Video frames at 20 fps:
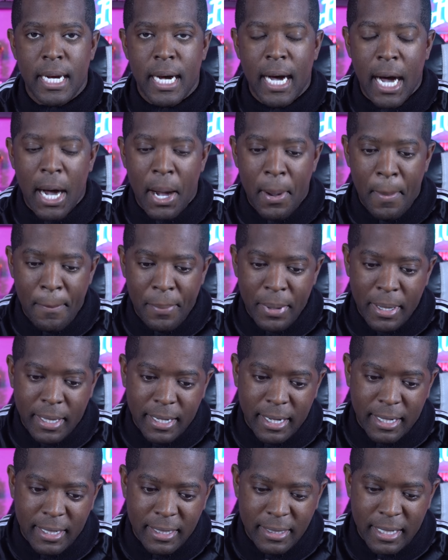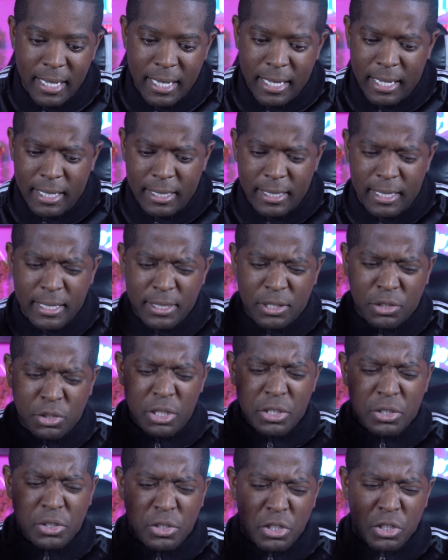Um, because and, and it's
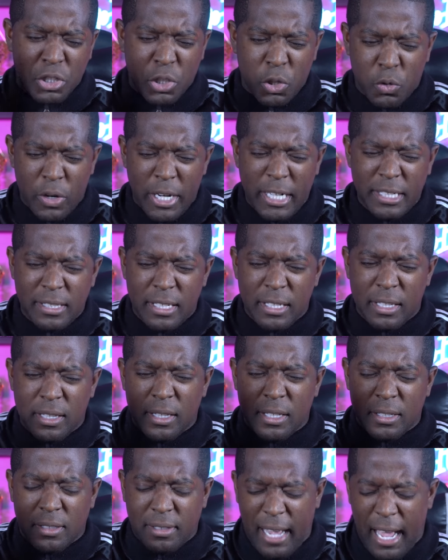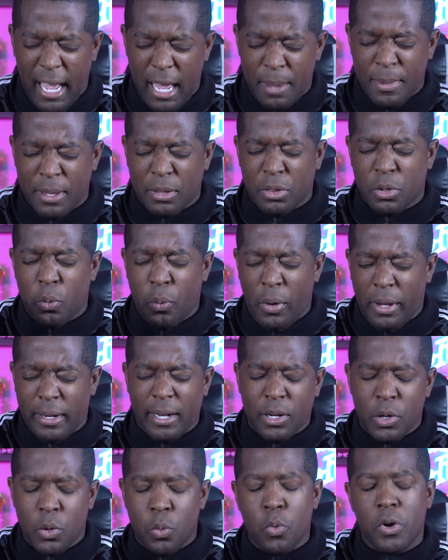it's just crazy the timing, the way
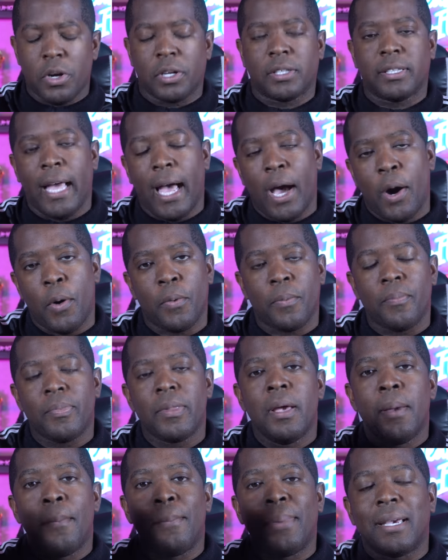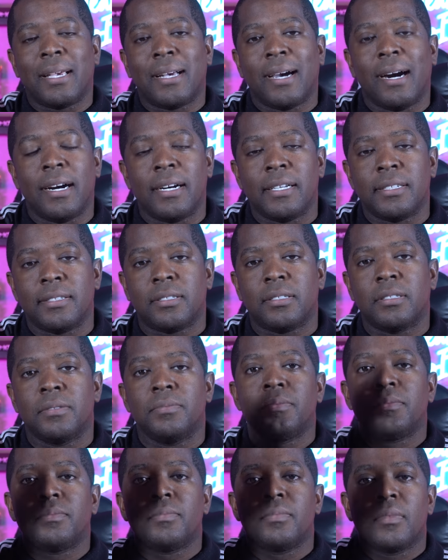that it worked out. Because
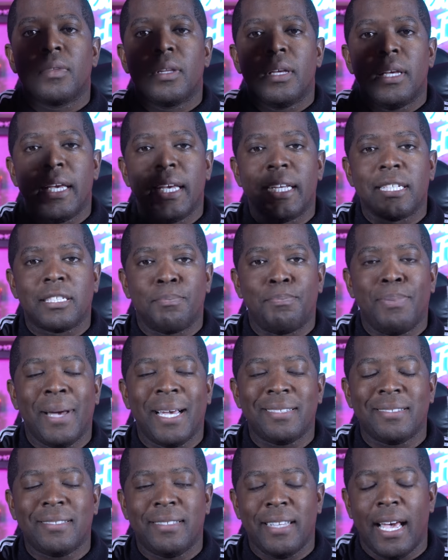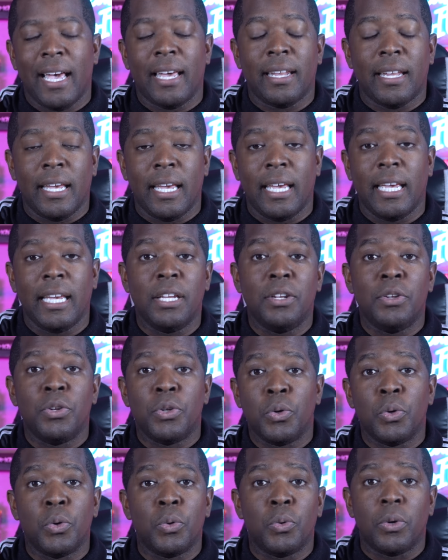it's best that he
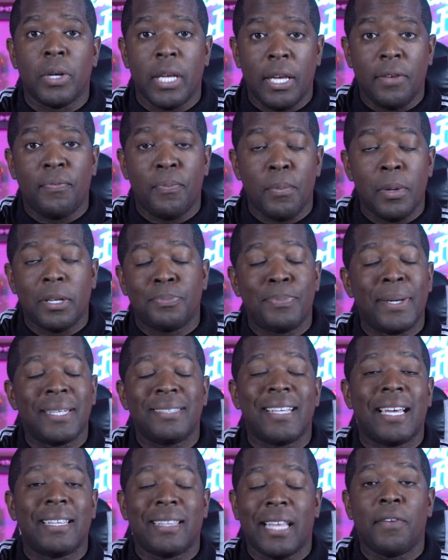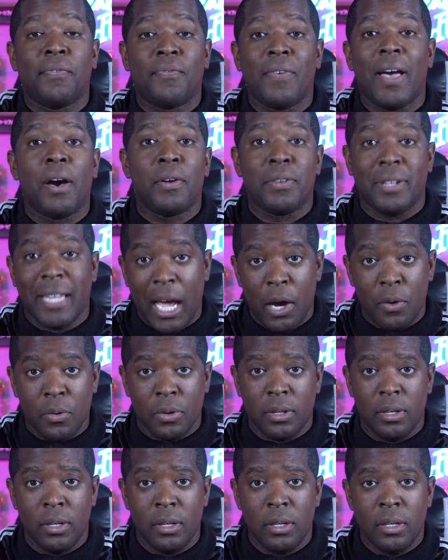knew he it's best that they found
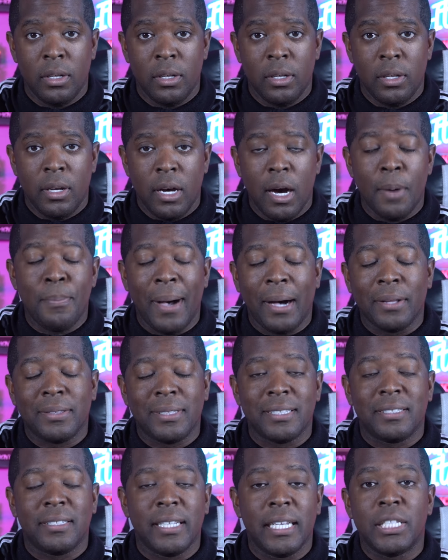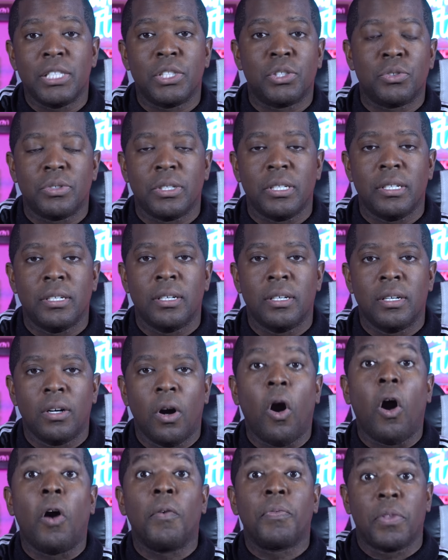out about this injury
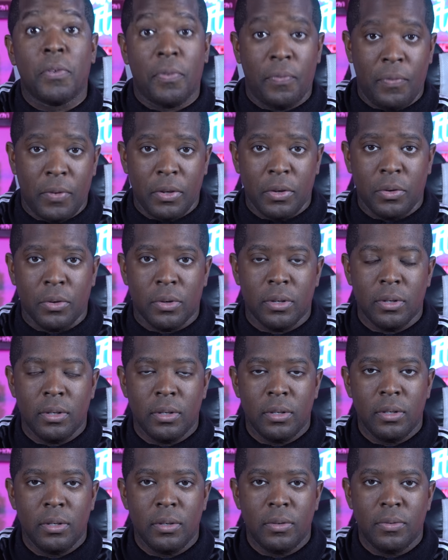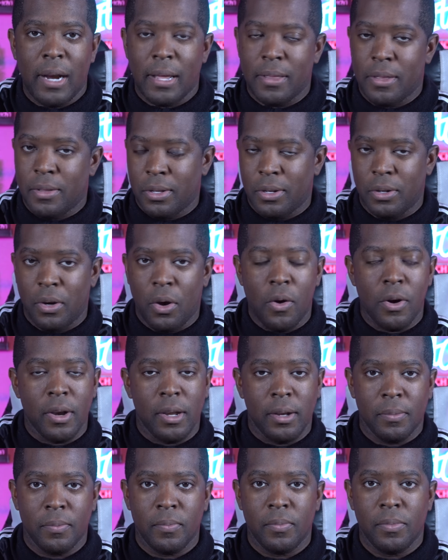off the field rather than on it.